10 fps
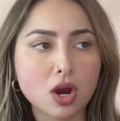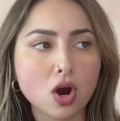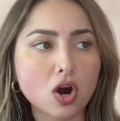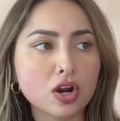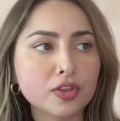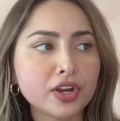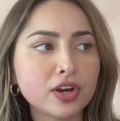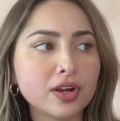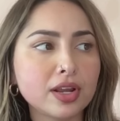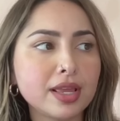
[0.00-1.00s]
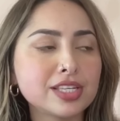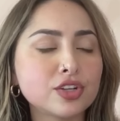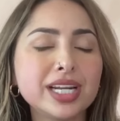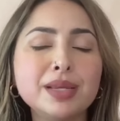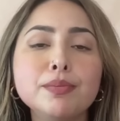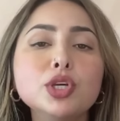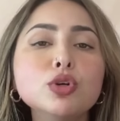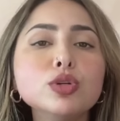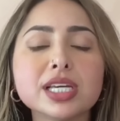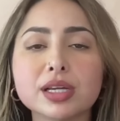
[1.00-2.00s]
Are there is there any
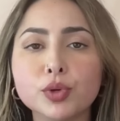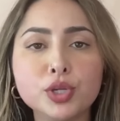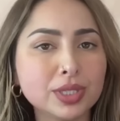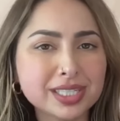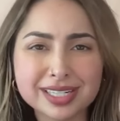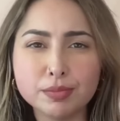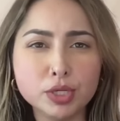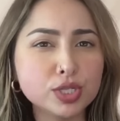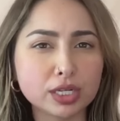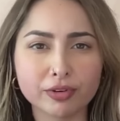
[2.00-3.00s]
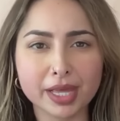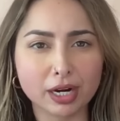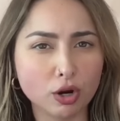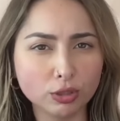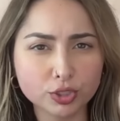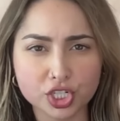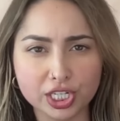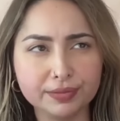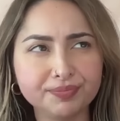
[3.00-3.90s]
music when you listen to music from that culture?